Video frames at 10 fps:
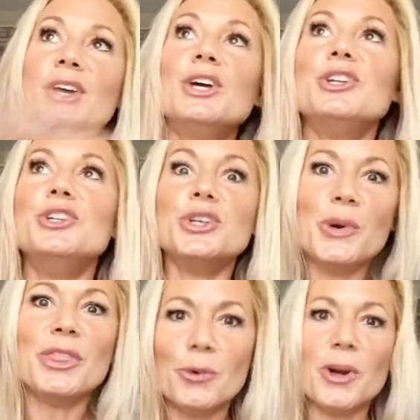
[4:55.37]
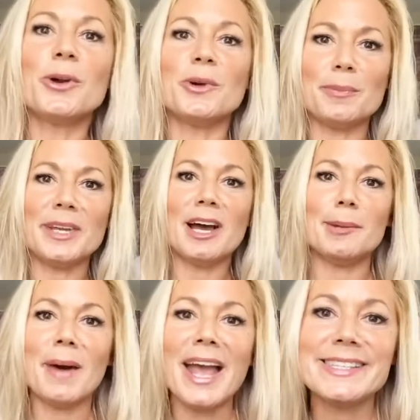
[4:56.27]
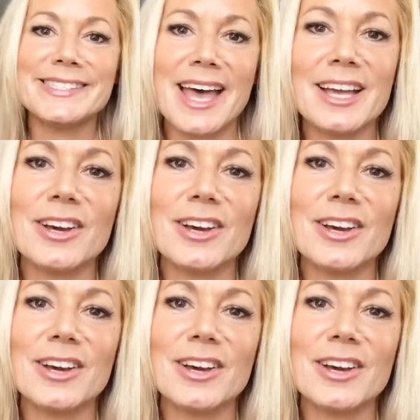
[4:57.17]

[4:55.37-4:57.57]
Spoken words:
doing the work with me on mindset,